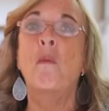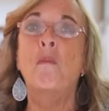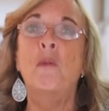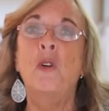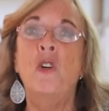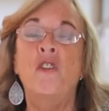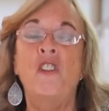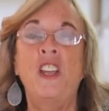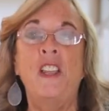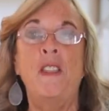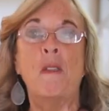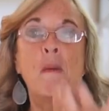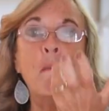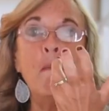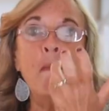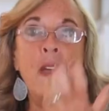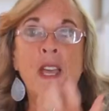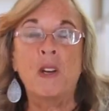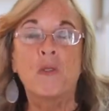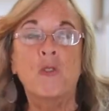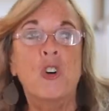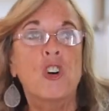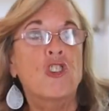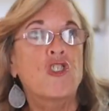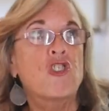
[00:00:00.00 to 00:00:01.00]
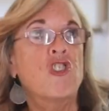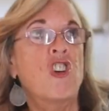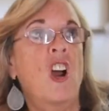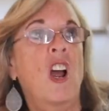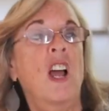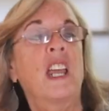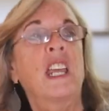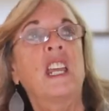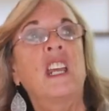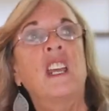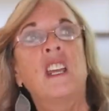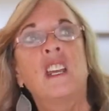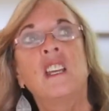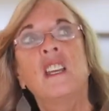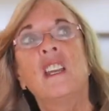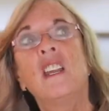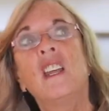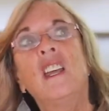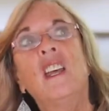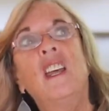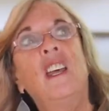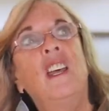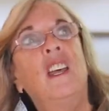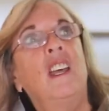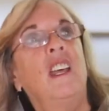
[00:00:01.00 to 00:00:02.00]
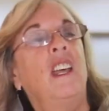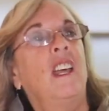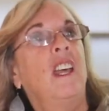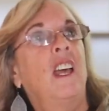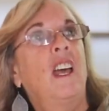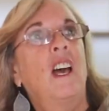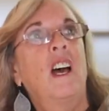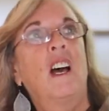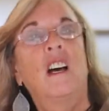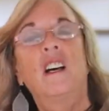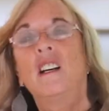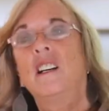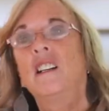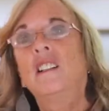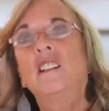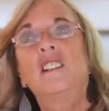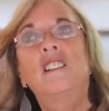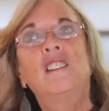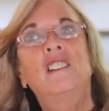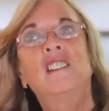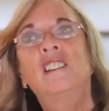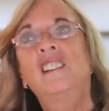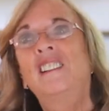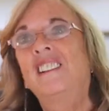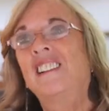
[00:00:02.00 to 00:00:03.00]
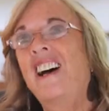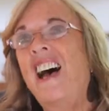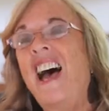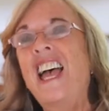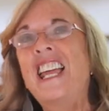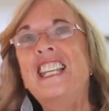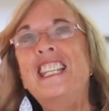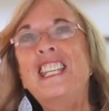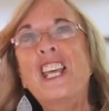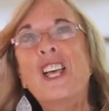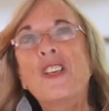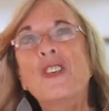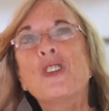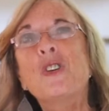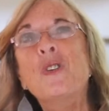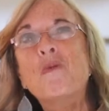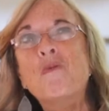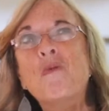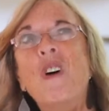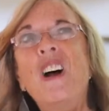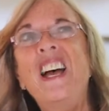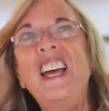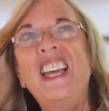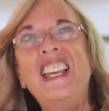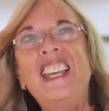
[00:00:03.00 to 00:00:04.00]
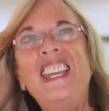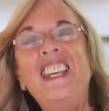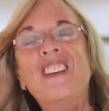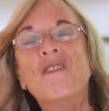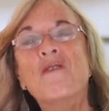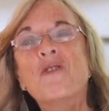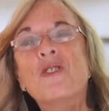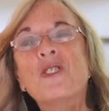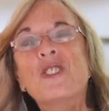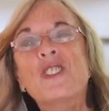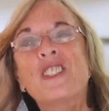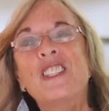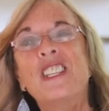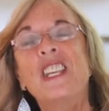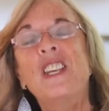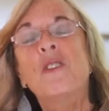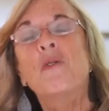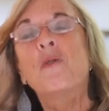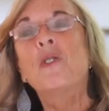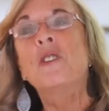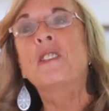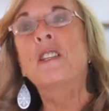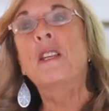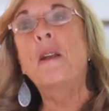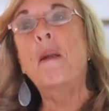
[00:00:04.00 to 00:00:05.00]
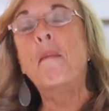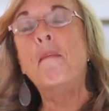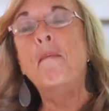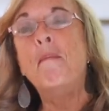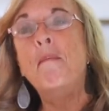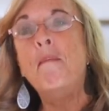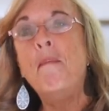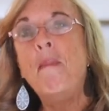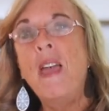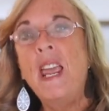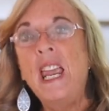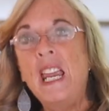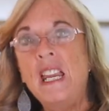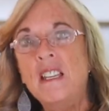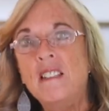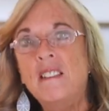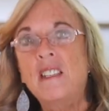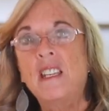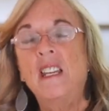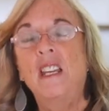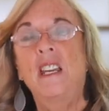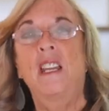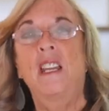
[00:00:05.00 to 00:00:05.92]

moving. The men were crying. I tell you what, it was an amazing